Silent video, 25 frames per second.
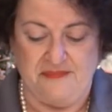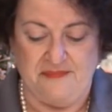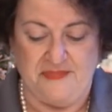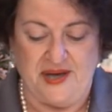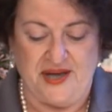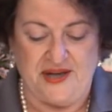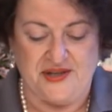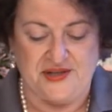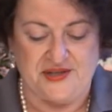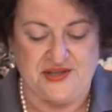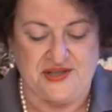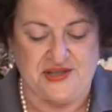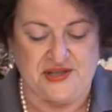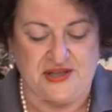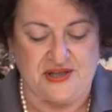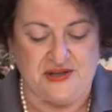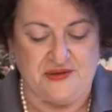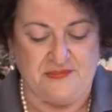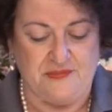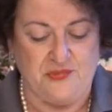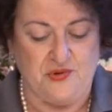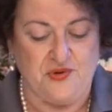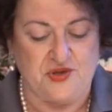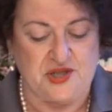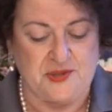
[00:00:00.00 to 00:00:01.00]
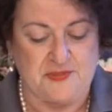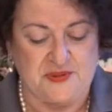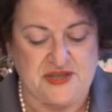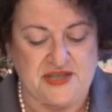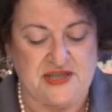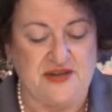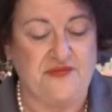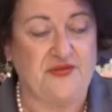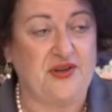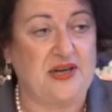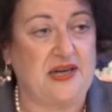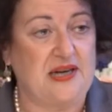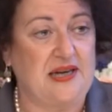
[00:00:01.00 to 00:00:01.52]
milestone more
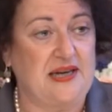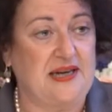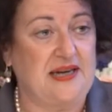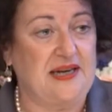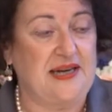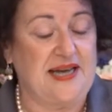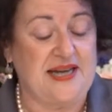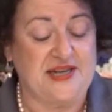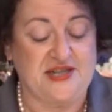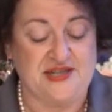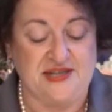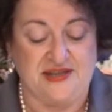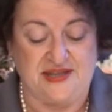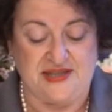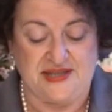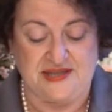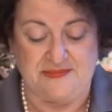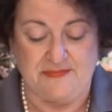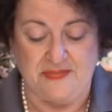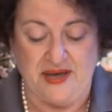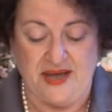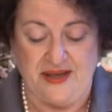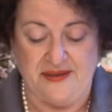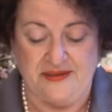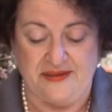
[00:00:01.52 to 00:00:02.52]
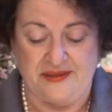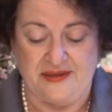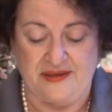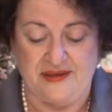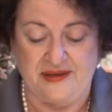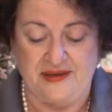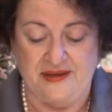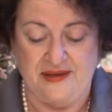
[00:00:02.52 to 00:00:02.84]
specifically later this month